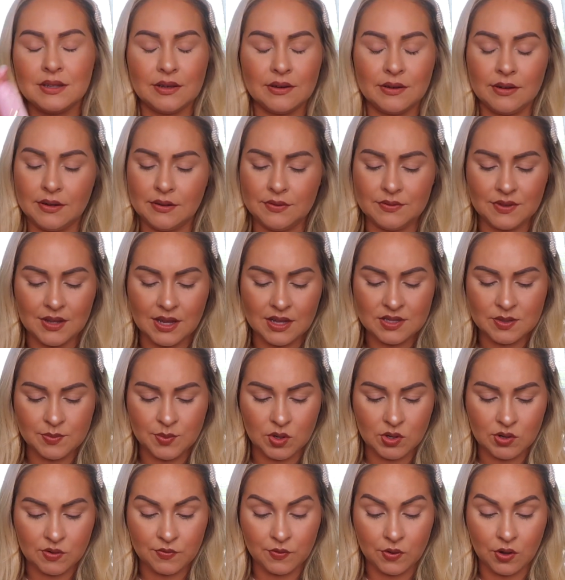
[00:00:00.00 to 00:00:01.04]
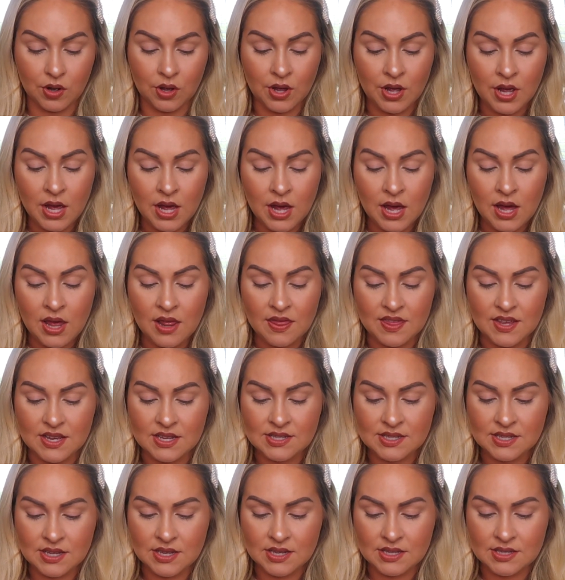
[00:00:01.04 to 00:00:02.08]
Y'all, it's beautiful.
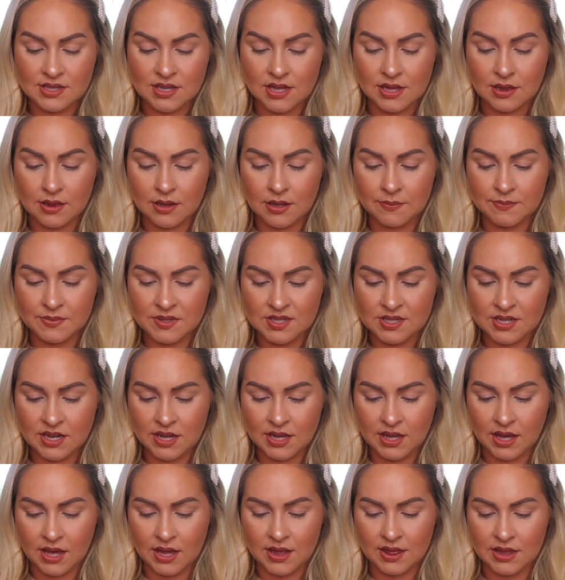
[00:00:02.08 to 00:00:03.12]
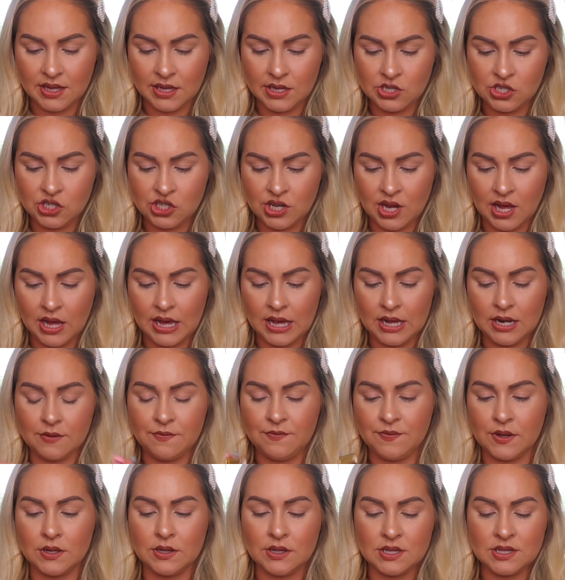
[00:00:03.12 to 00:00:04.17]
This is the lipstick in the shade
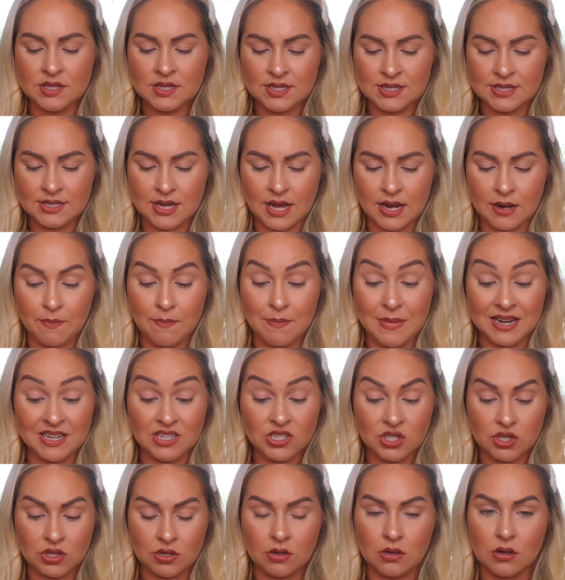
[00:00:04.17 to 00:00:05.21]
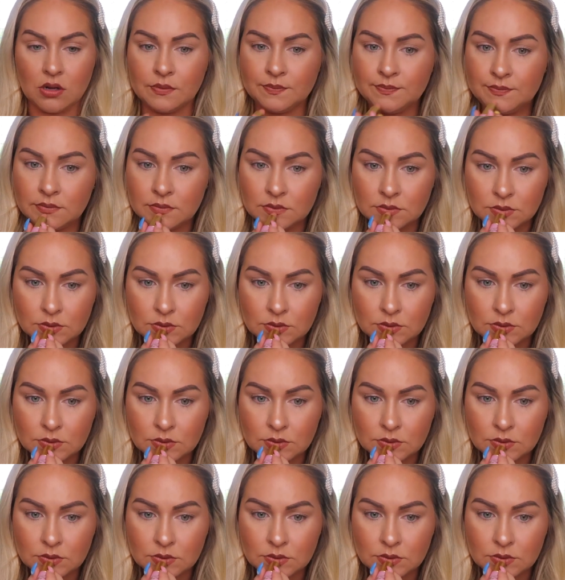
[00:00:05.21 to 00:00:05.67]
Feelin Sedimental,